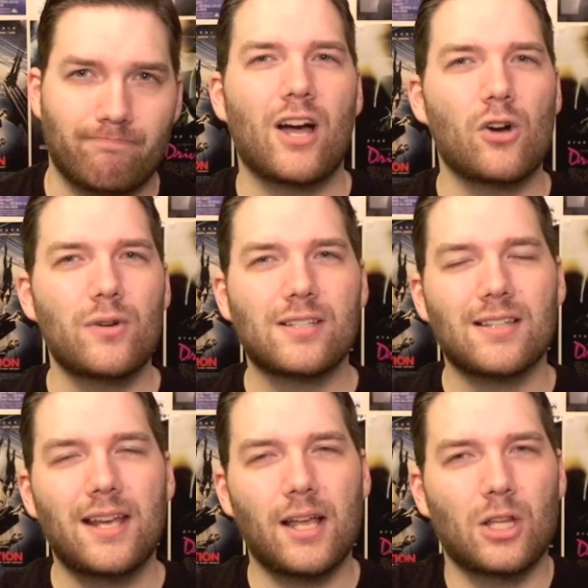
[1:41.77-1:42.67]
I always
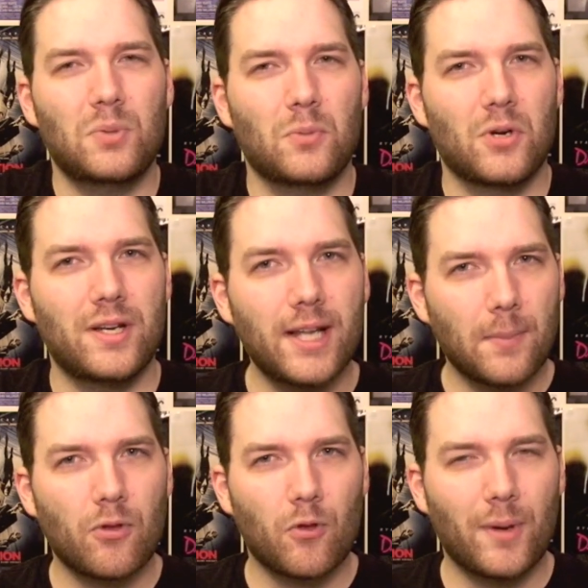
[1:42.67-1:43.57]
like a little bit more
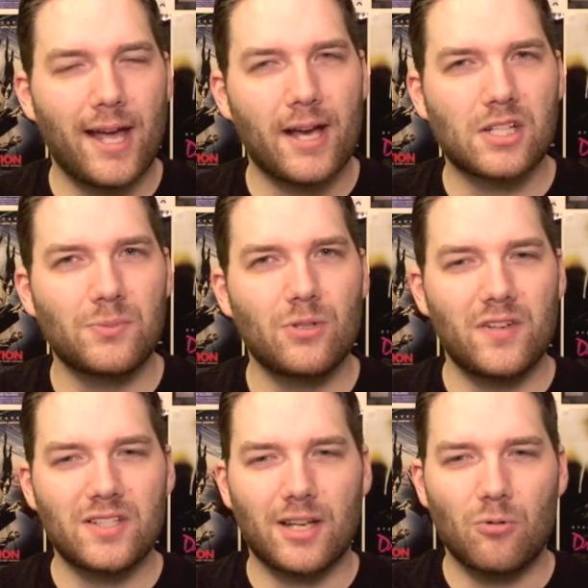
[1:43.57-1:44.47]
depth with my action
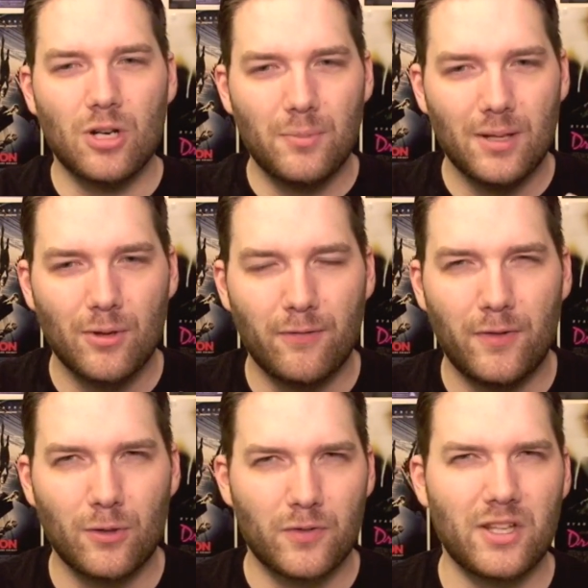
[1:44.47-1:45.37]
movies. I want to be able to
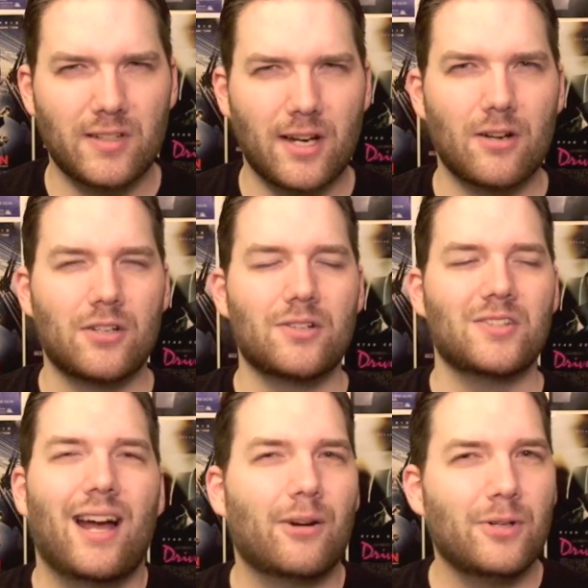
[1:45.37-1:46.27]
feel for these
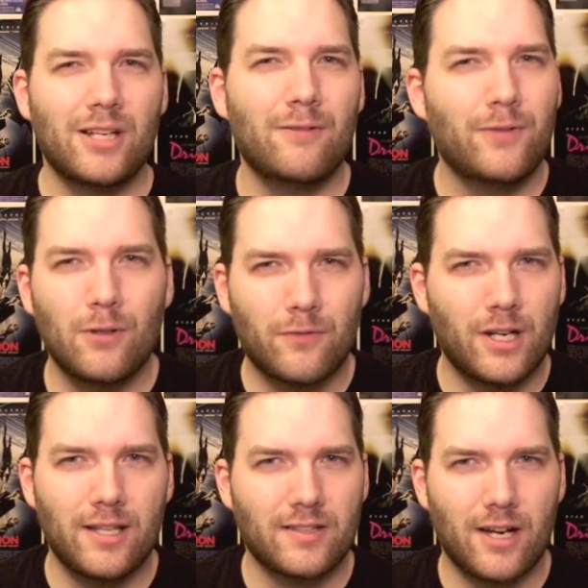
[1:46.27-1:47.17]
characters. I really didn't feel for
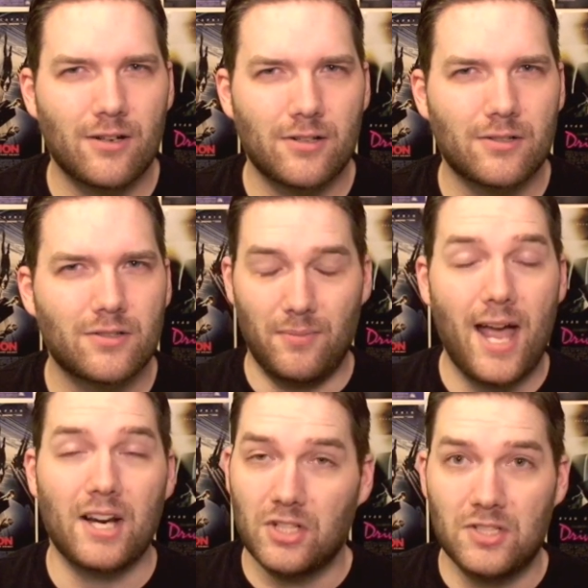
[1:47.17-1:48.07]
any of these characters. The
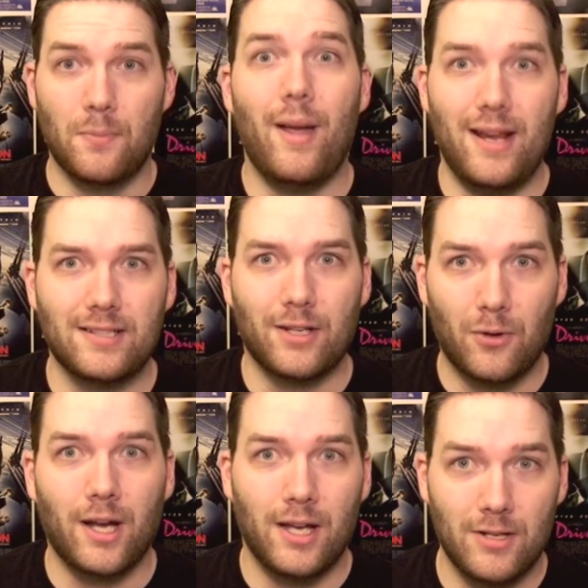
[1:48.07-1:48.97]
action is amazing,
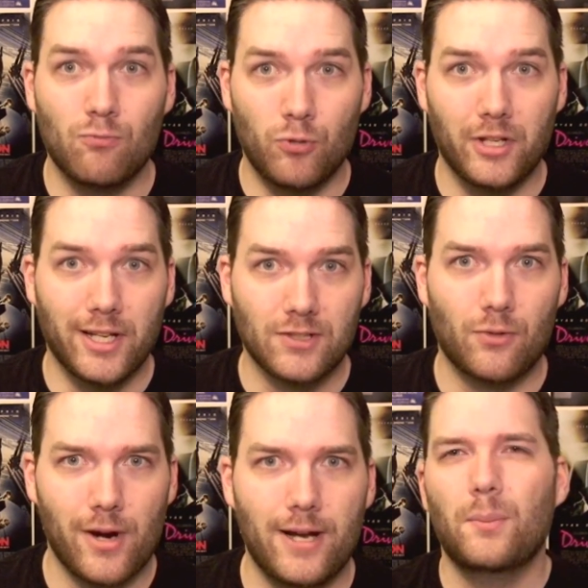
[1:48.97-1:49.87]
okay? It really is
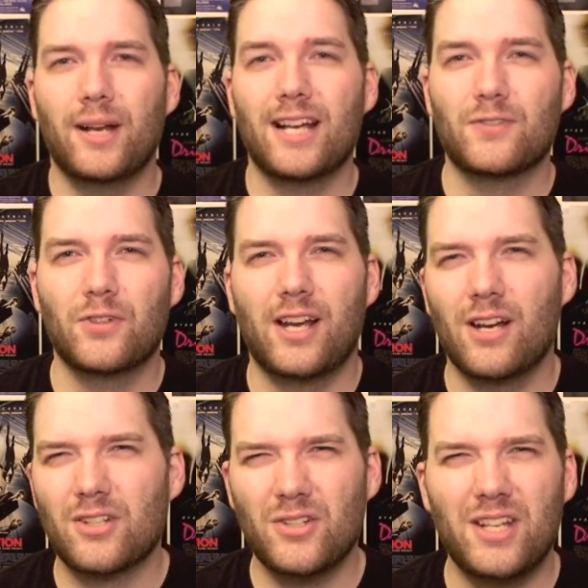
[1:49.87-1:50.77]
great. But as for
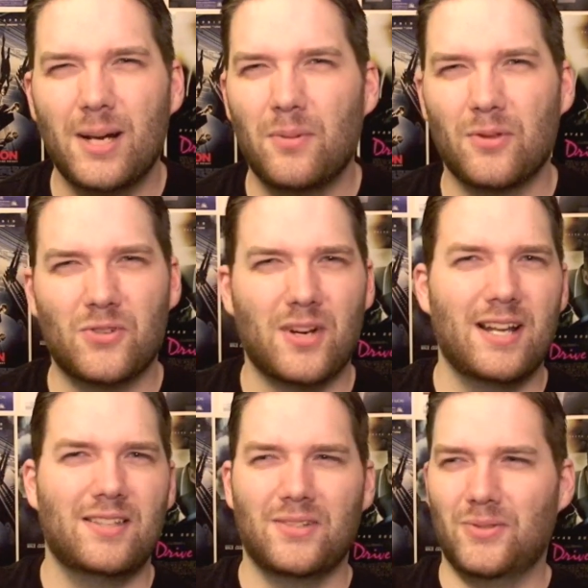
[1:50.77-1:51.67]
character depth or
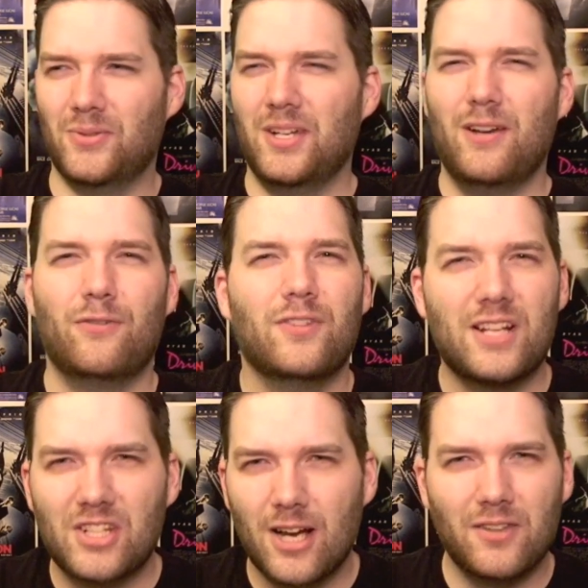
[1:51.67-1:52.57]
trying to
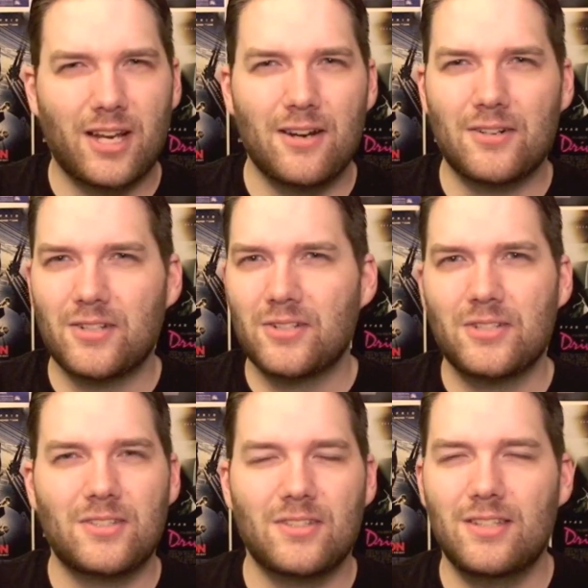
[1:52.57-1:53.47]
flesh out the
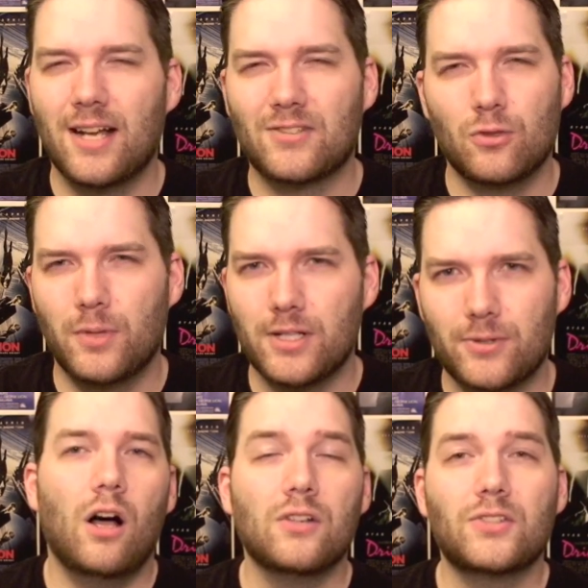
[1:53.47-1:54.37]
characters, not so
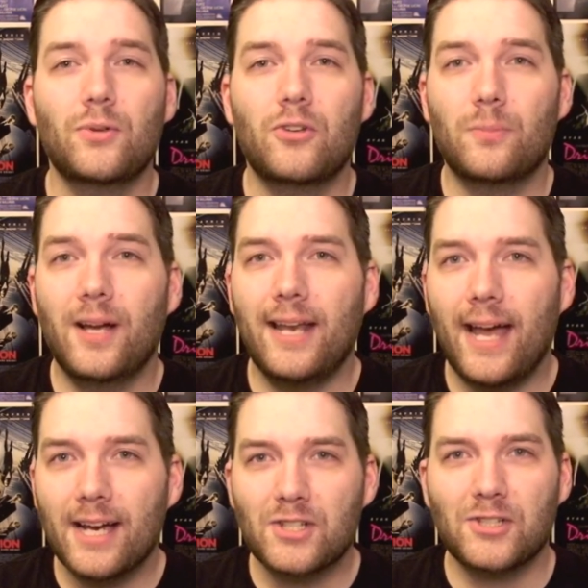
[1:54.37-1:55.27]
much. Also, there might
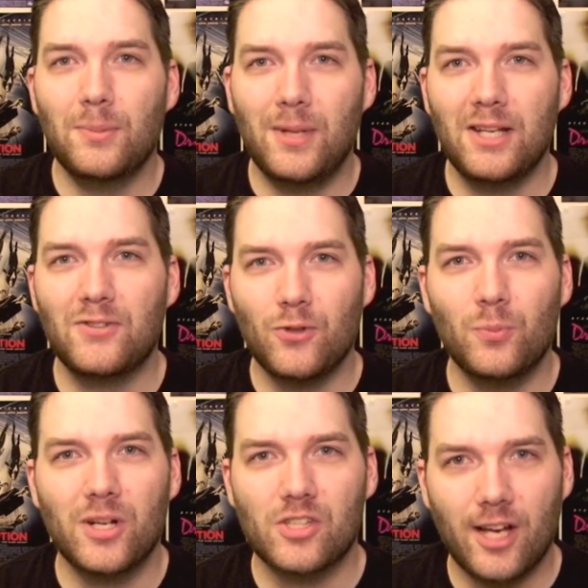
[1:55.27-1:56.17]
actually be too
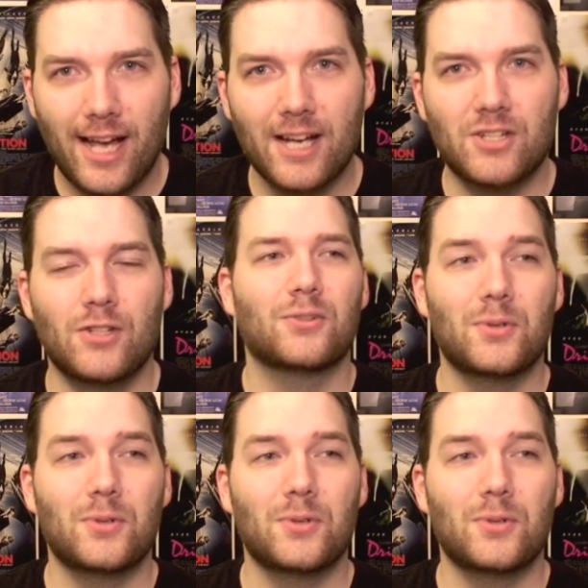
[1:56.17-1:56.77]
much action.